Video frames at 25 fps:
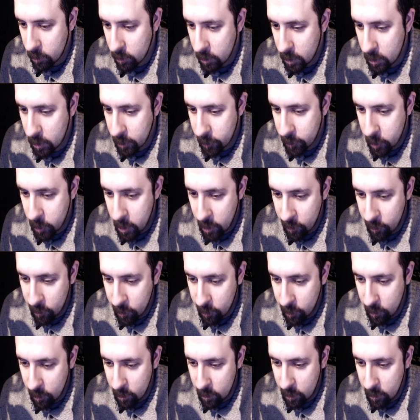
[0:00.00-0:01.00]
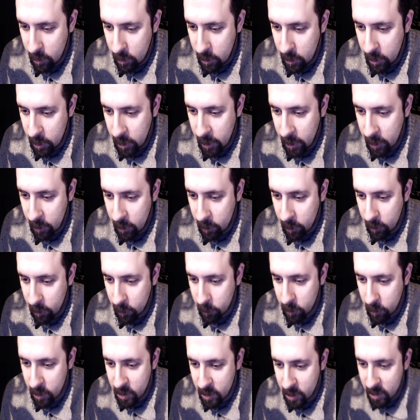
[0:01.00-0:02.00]
If you have any
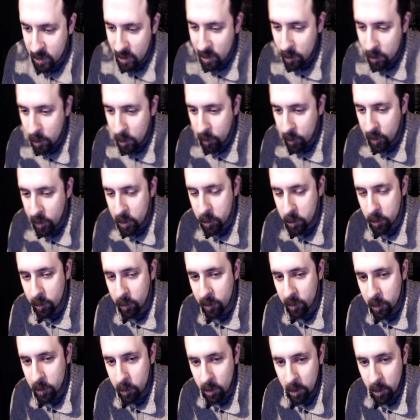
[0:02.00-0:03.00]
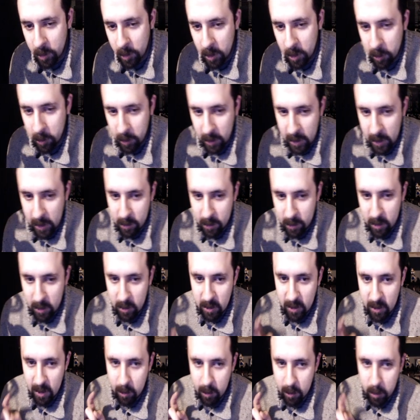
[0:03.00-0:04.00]
criticism of this review, let me know in the comment
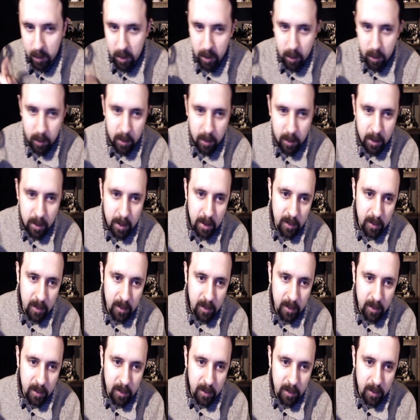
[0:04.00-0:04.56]
section down below.